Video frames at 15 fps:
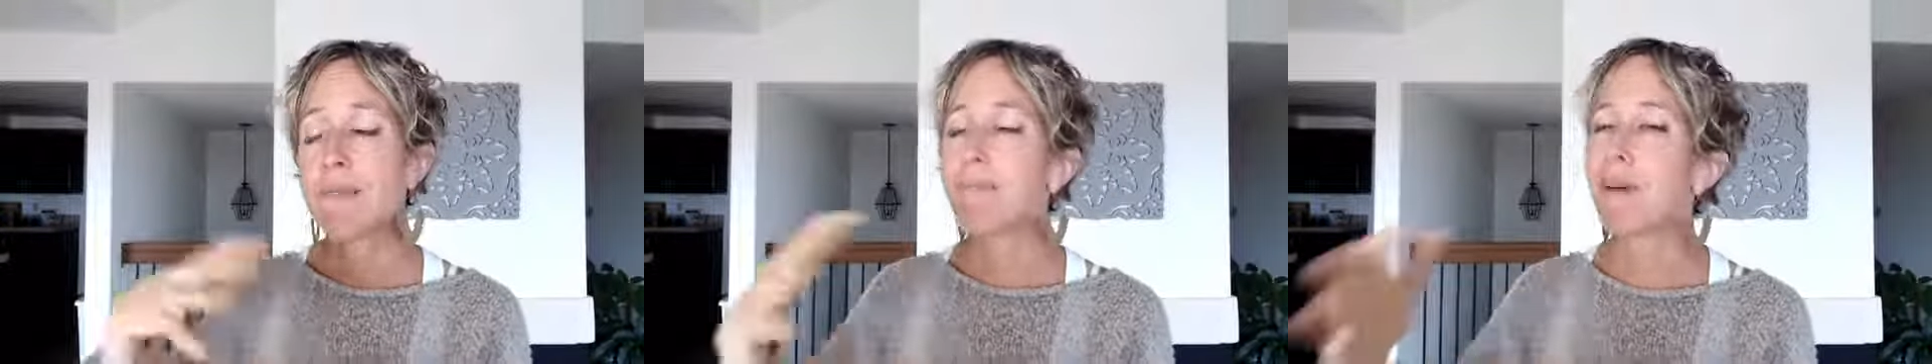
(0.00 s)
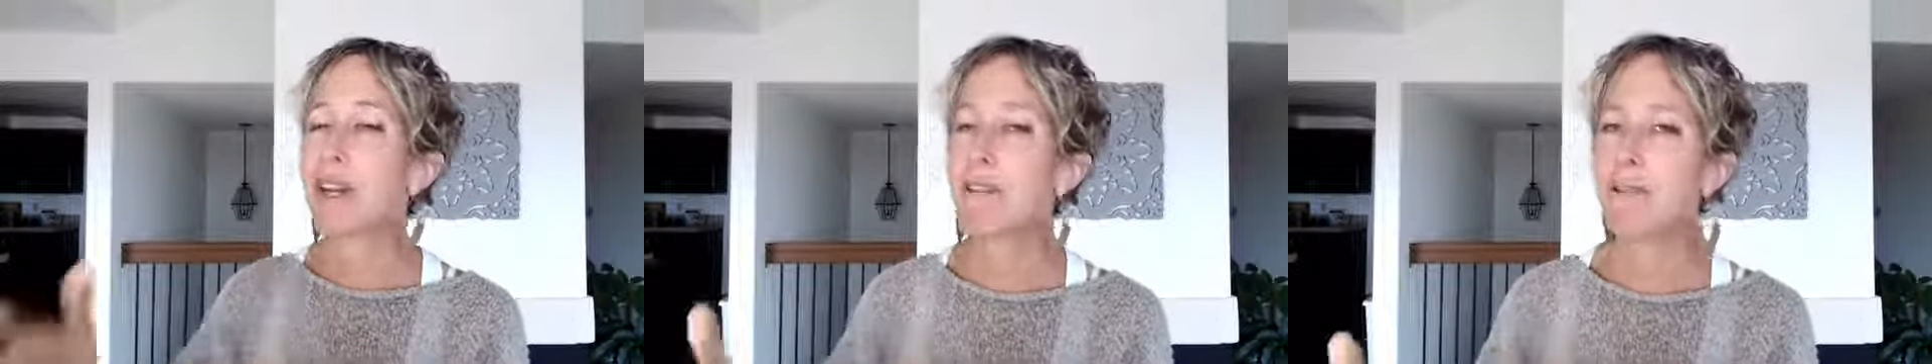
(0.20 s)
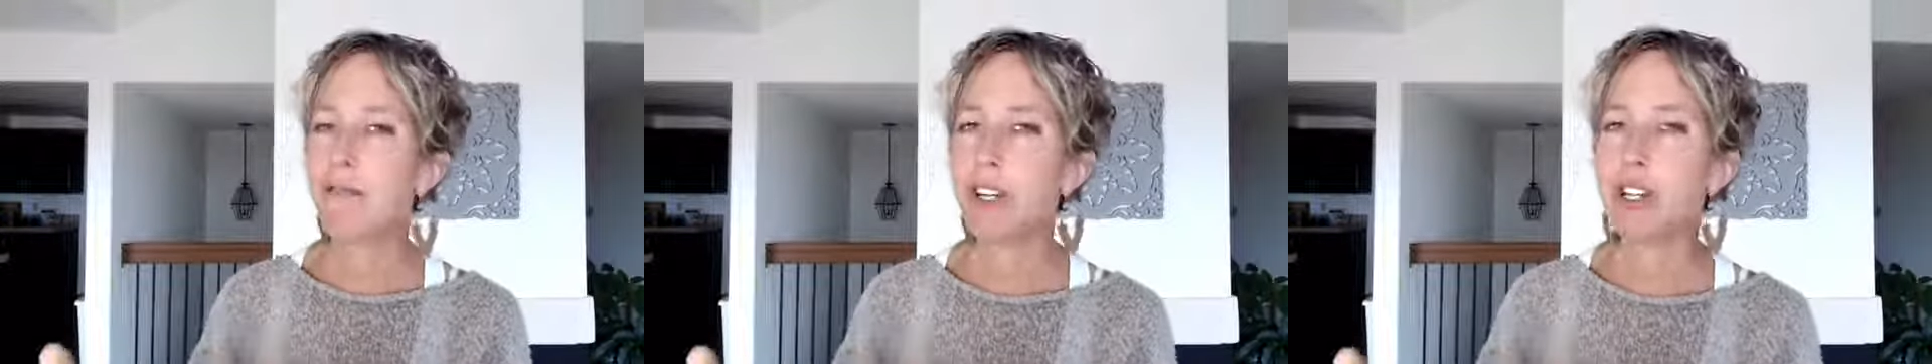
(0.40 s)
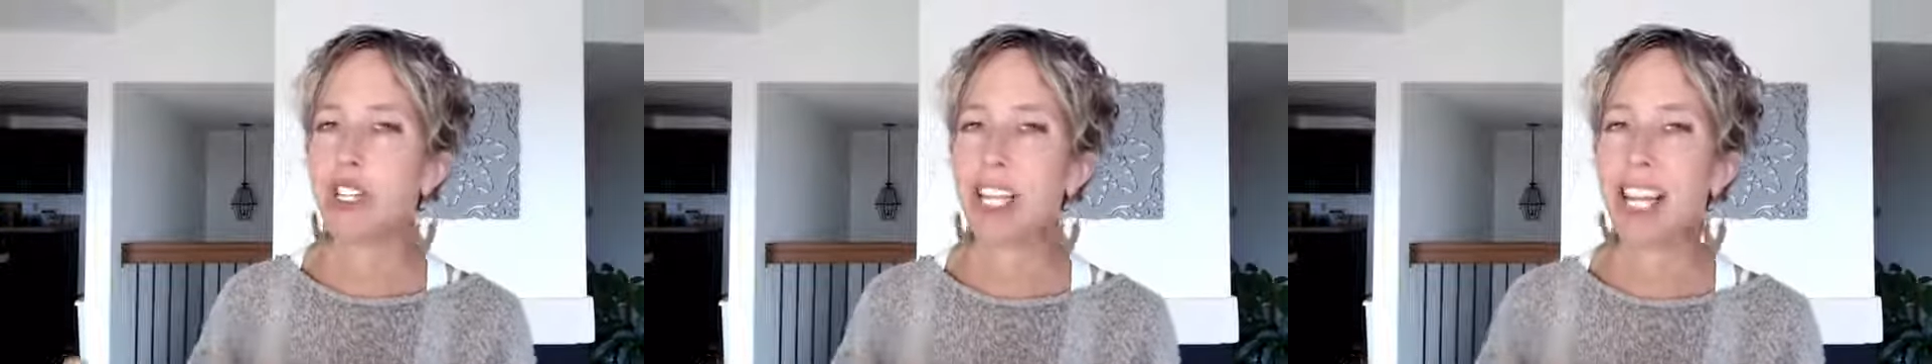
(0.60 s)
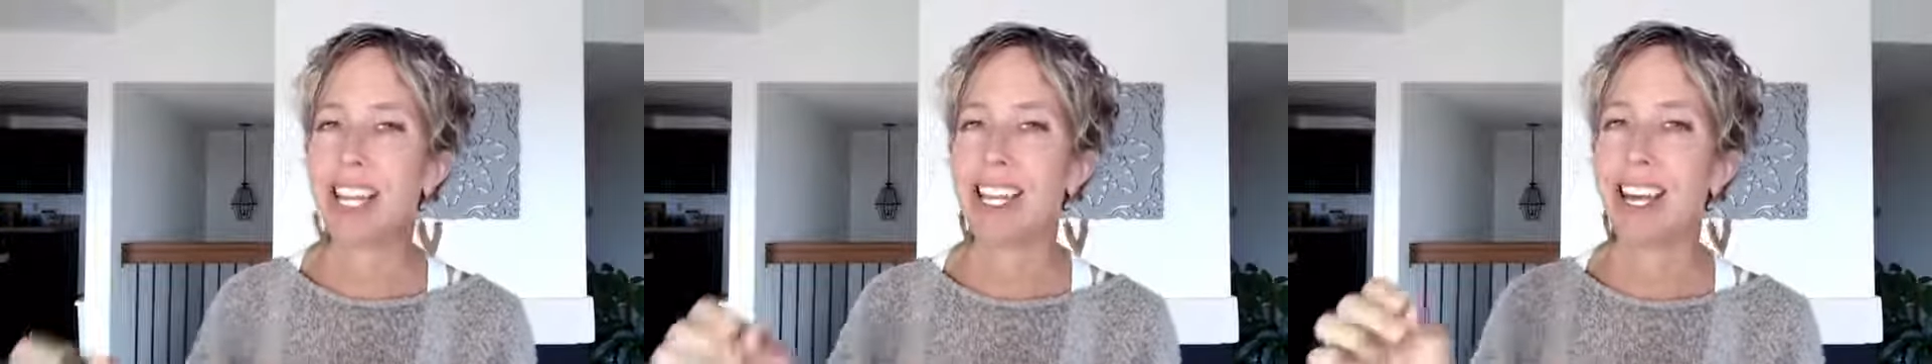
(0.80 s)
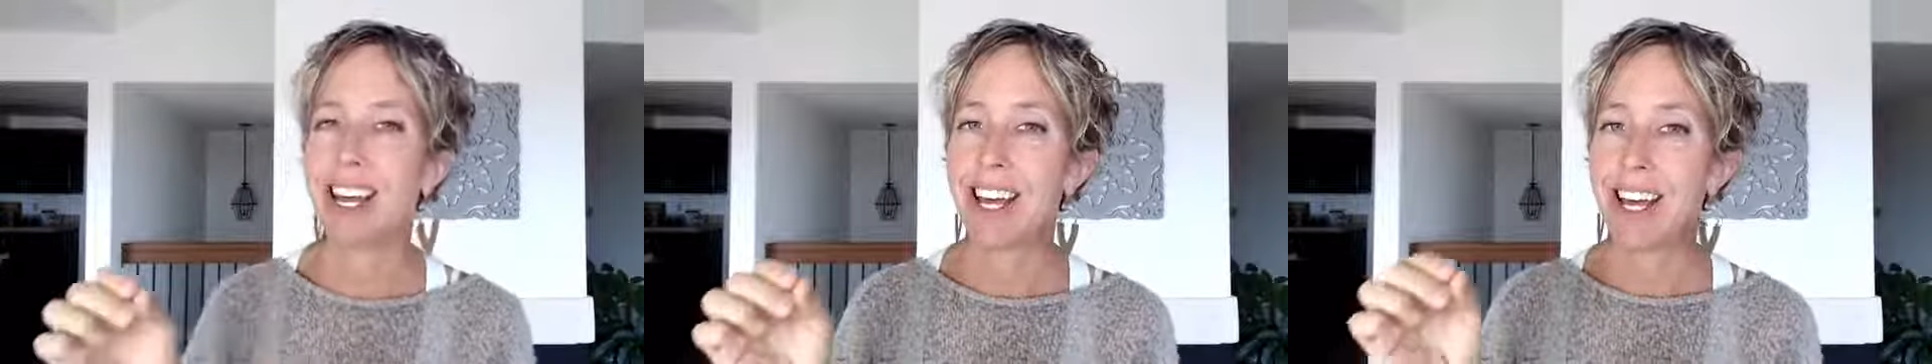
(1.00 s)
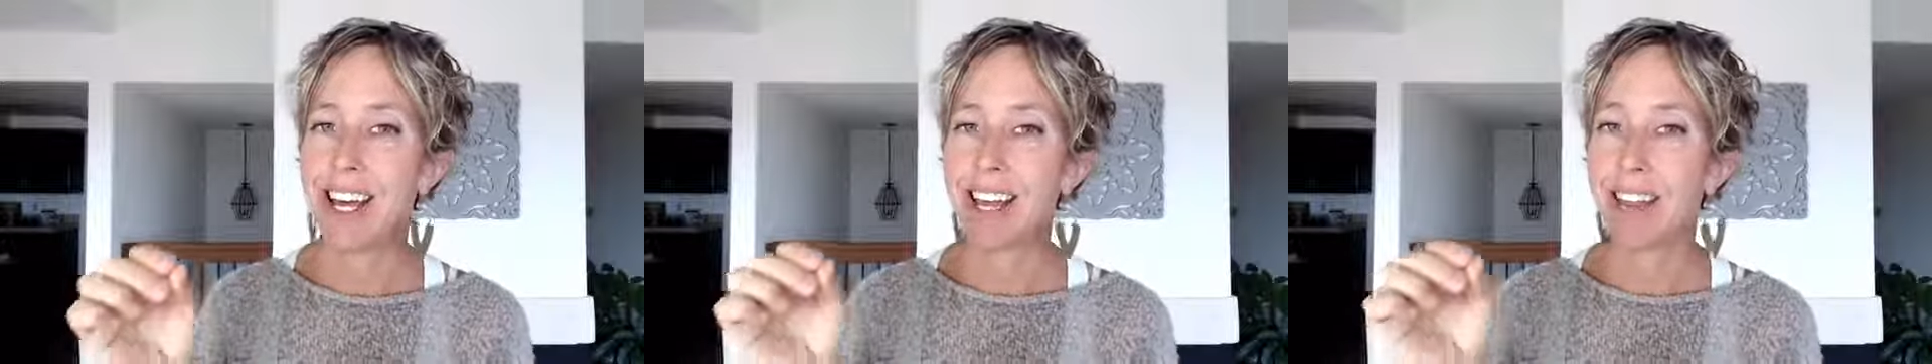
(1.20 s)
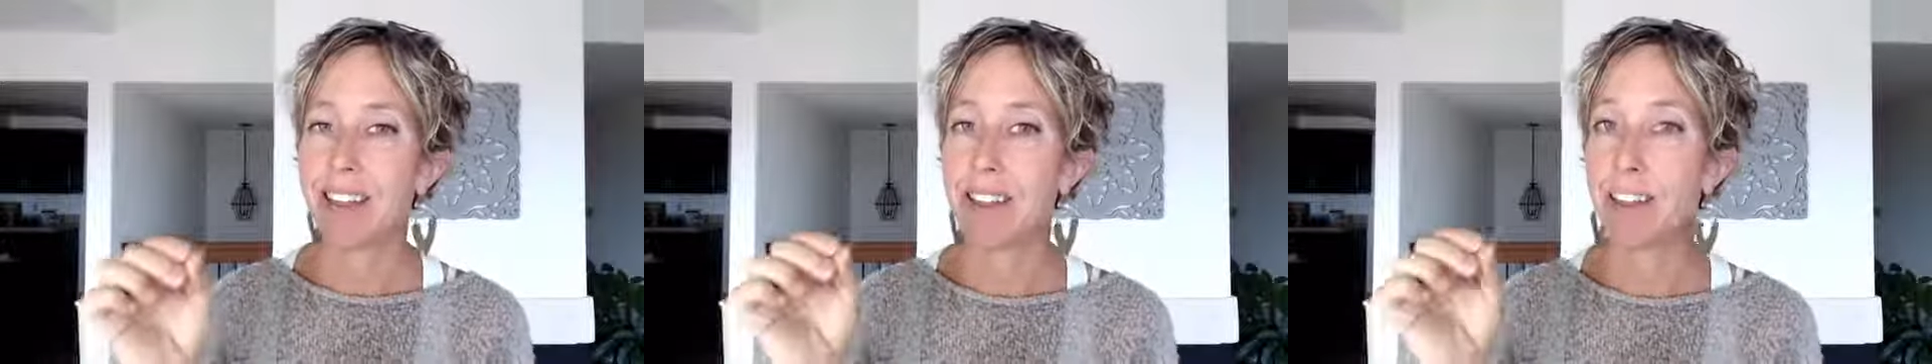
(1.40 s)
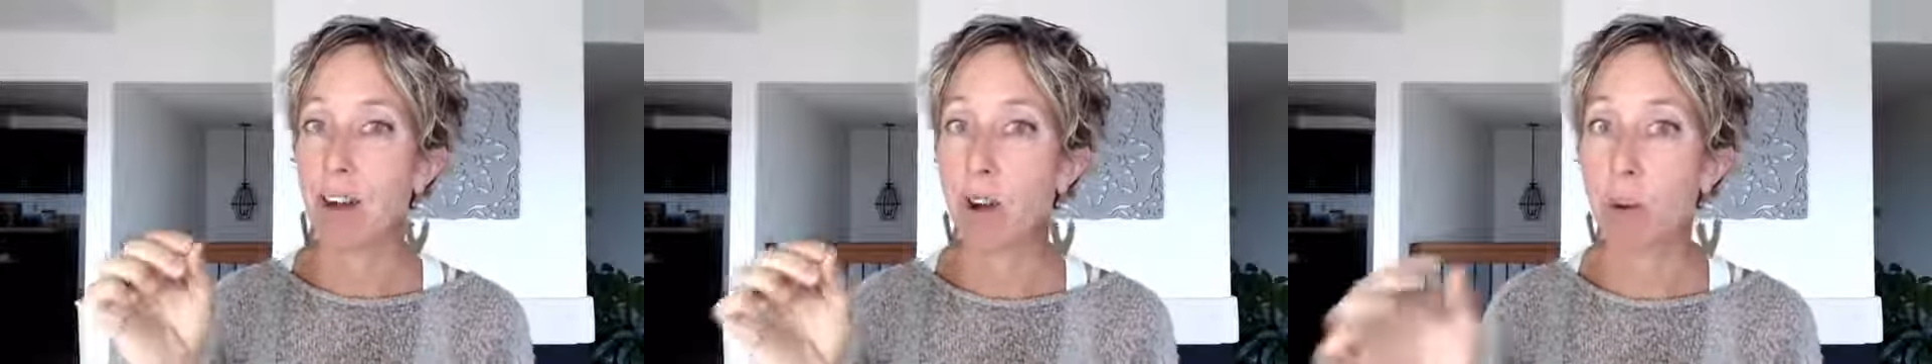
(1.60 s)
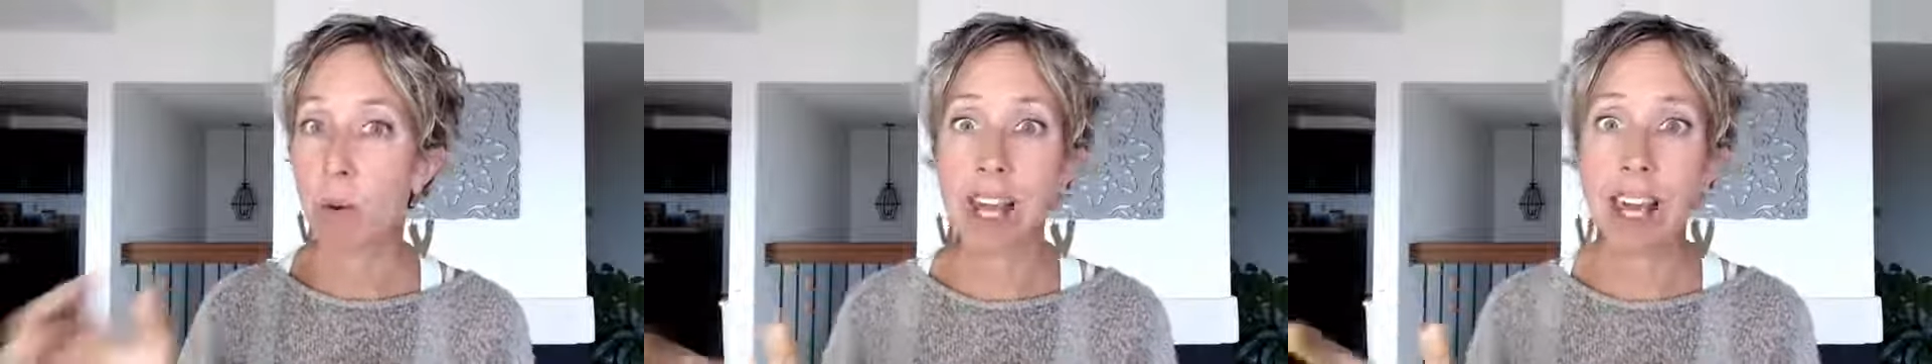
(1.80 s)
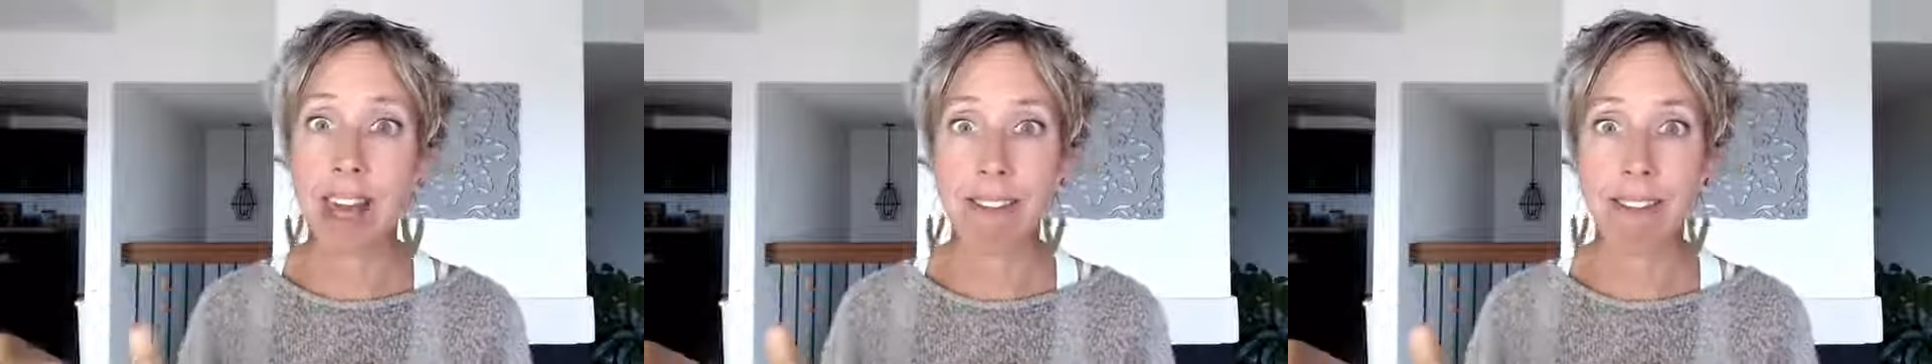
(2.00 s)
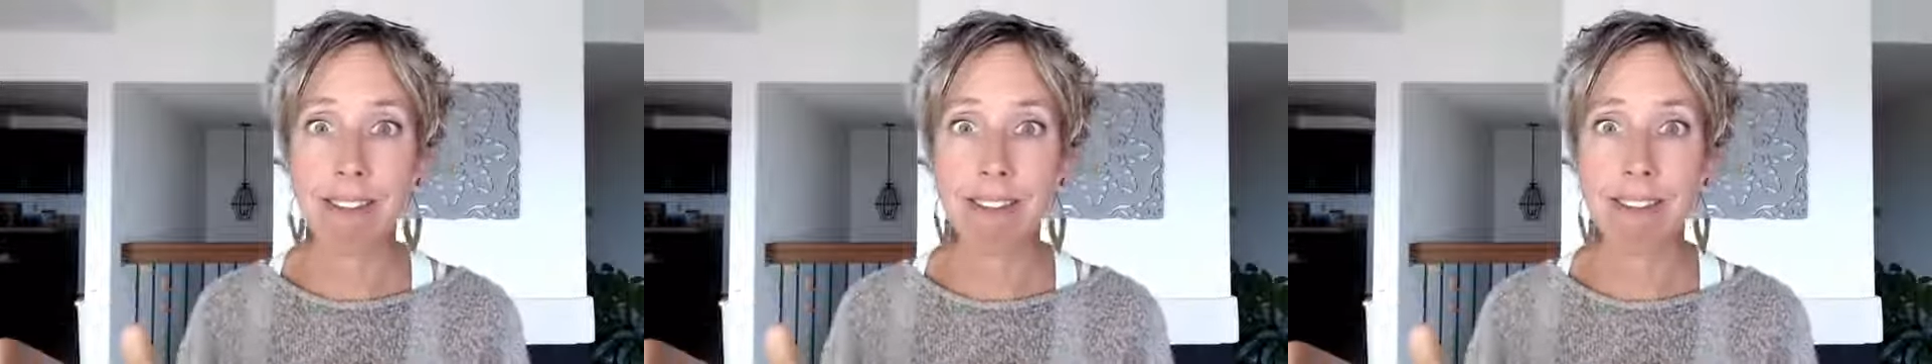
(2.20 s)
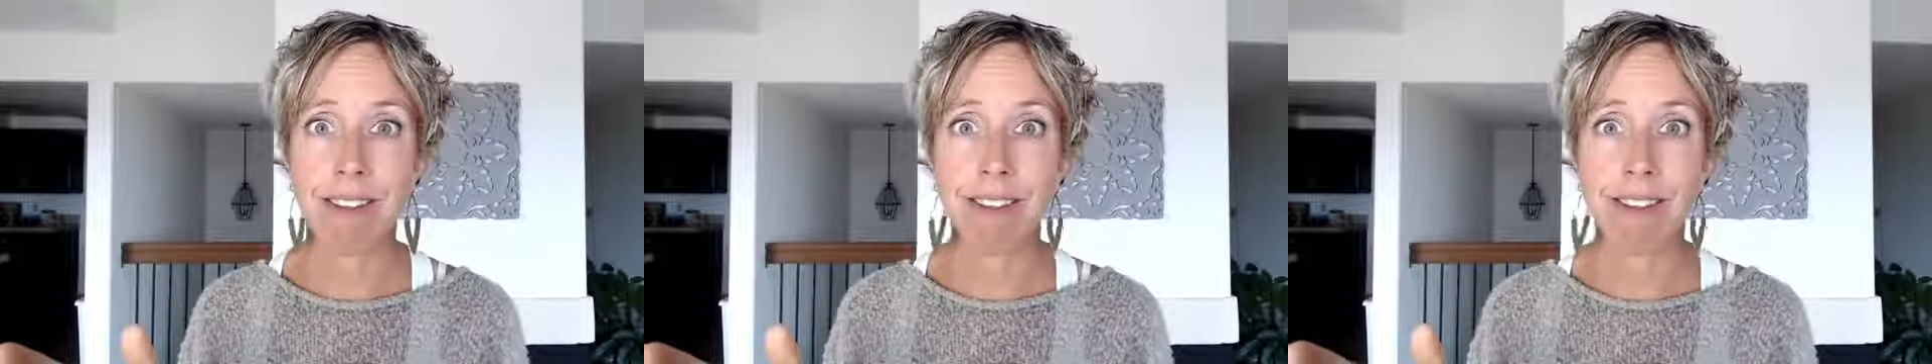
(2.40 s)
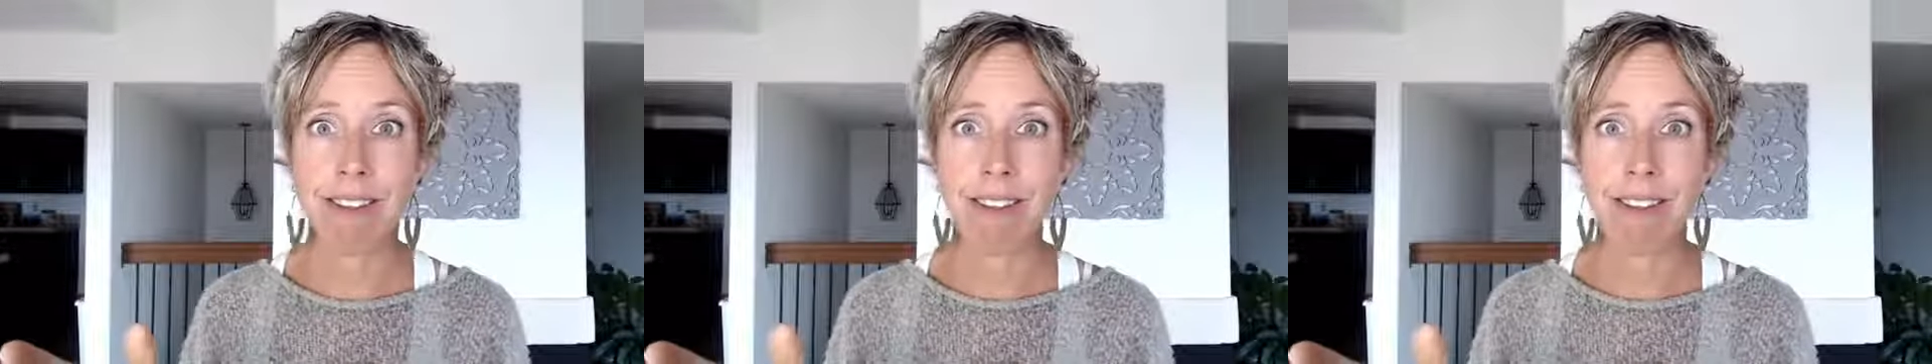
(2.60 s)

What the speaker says: my vision the quickest?